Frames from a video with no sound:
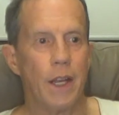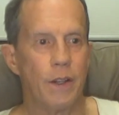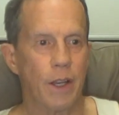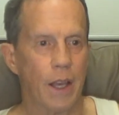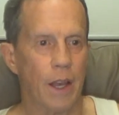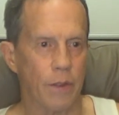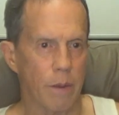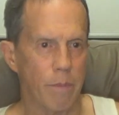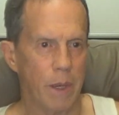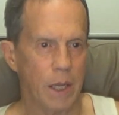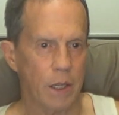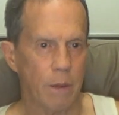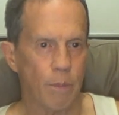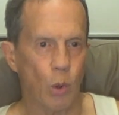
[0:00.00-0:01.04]
to get the
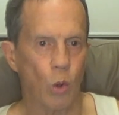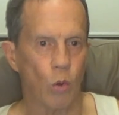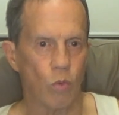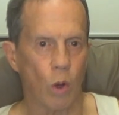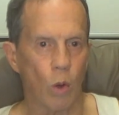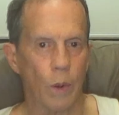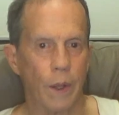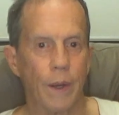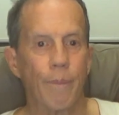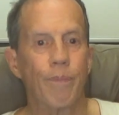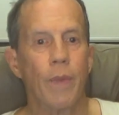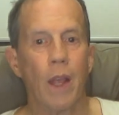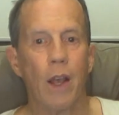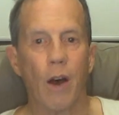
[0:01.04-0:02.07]
media ball rolling
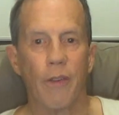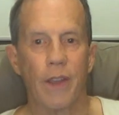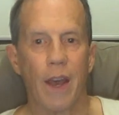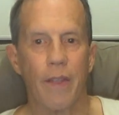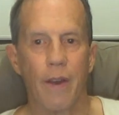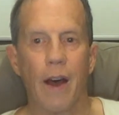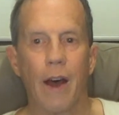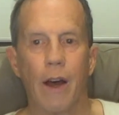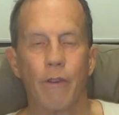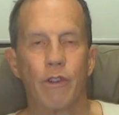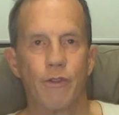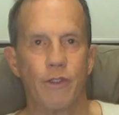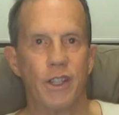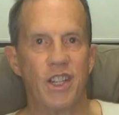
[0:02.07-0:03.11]
on the other half
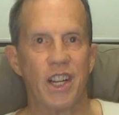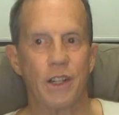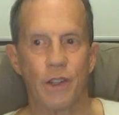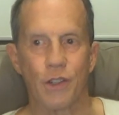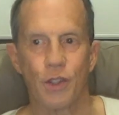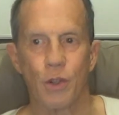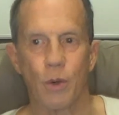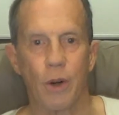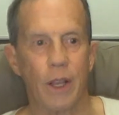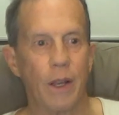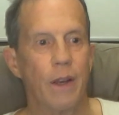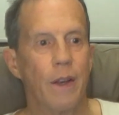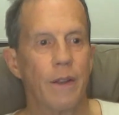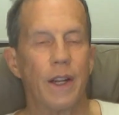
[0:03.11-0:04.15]
of the gender
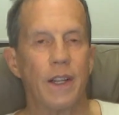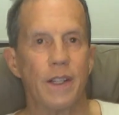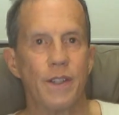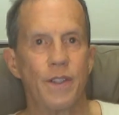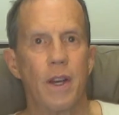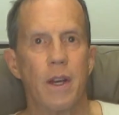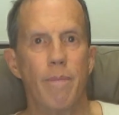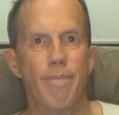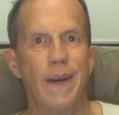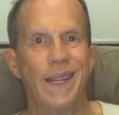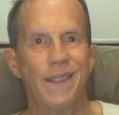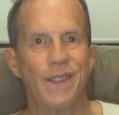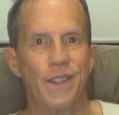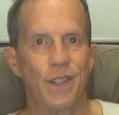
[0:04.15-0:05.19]
story, that is,
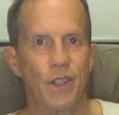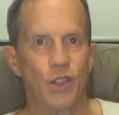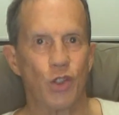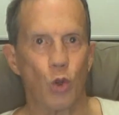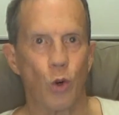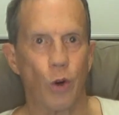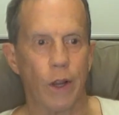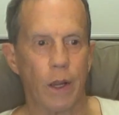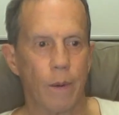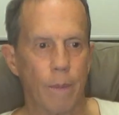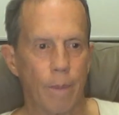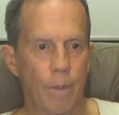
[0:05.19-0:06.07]
men's story.